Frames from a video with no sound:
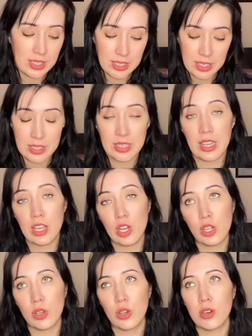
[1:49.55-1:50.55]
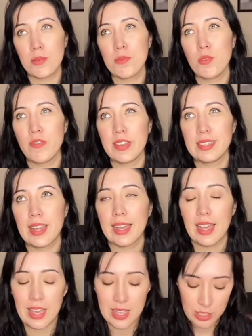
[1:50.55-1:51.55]
doesn't include movies like
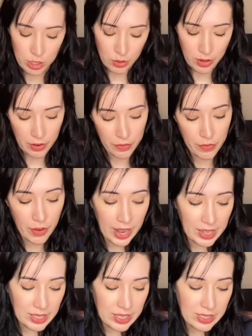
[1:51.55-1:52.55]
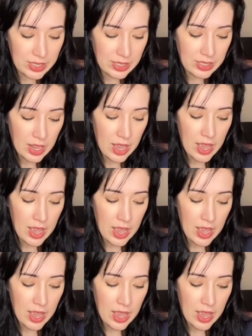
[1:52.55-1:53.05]
A History of Violence,